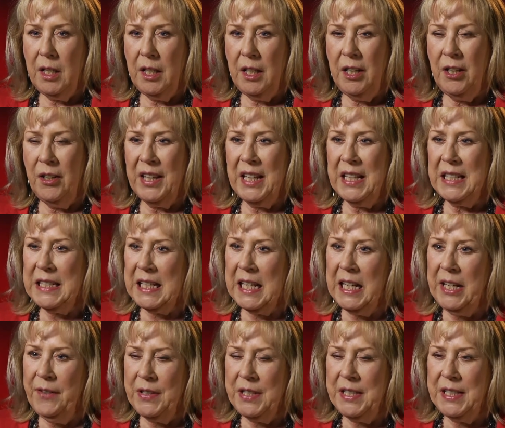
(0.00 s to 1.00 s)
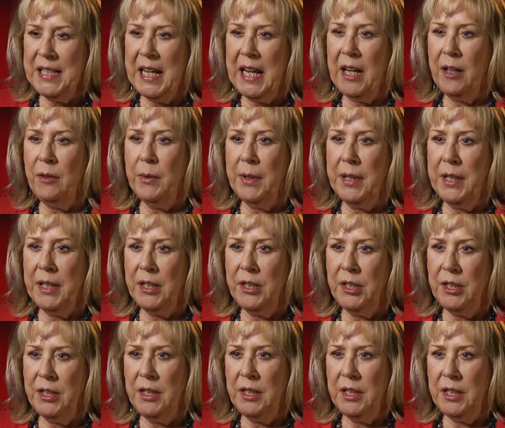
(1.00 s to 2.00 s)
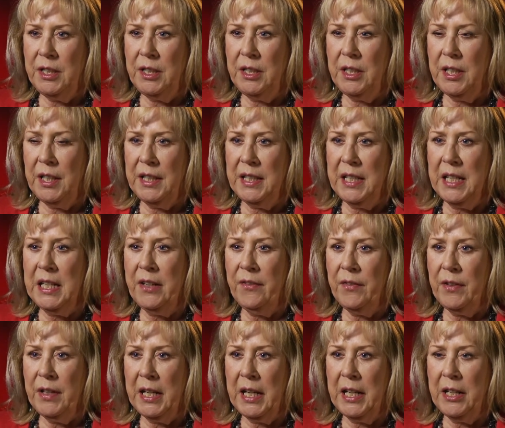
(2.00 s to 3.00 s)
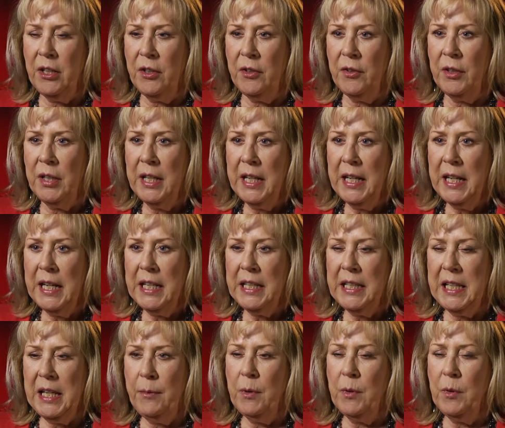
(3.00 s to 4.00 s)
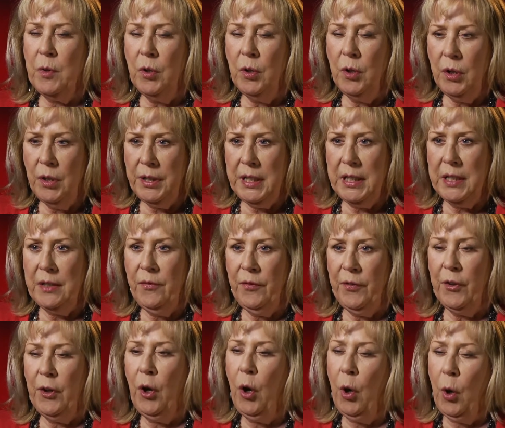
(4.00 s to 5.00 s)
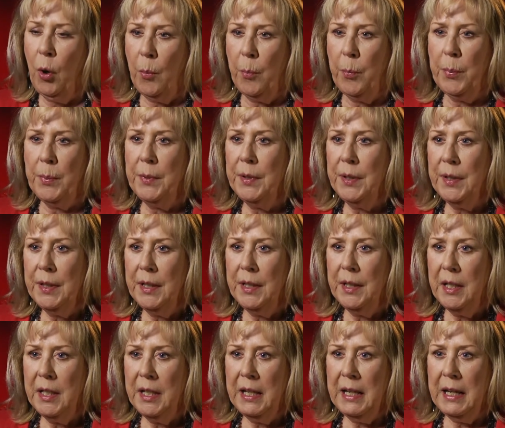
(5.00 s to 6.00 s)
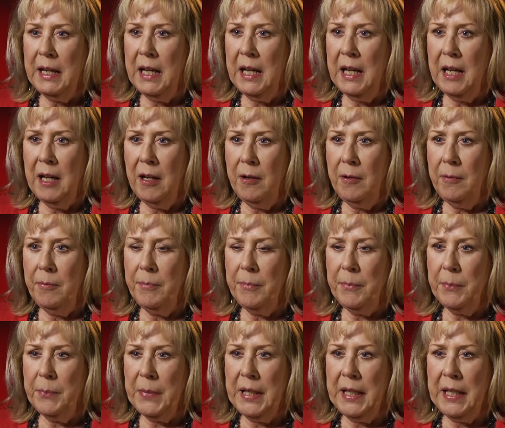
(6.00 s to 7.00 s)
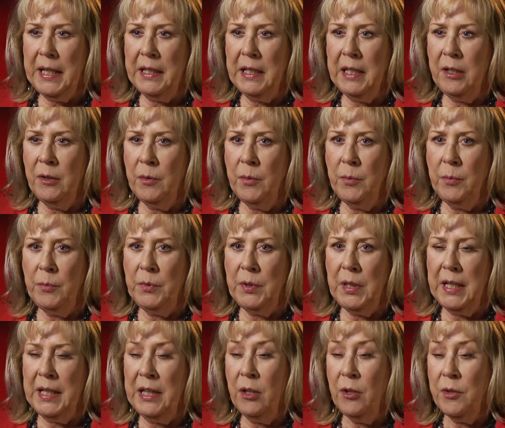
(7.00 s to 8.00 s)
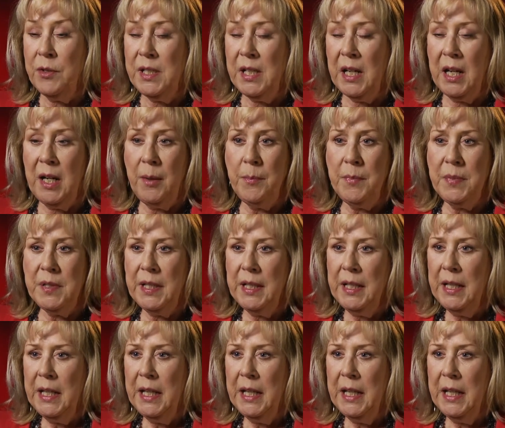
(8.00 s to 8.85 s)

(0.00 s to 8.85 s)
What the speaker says: know, that's kind of a sad way to think of it. They were looking for hope. In those times,